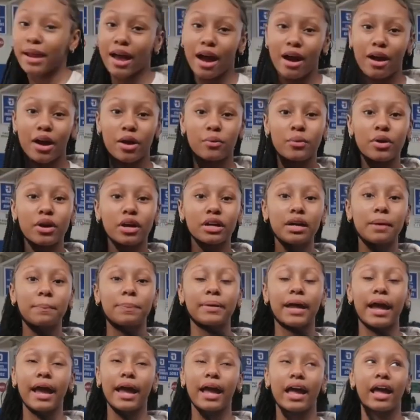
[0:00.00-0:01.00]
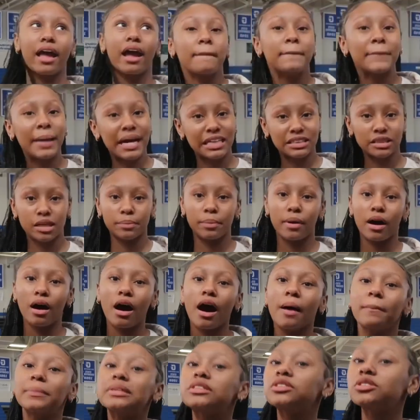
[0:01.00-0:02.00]
now and we're gonna play basketball.
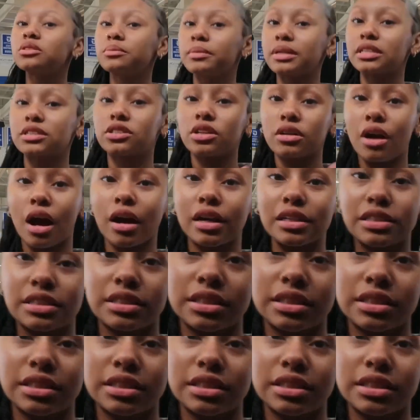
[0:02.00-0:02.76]
I'm gonna zoom in so y'all can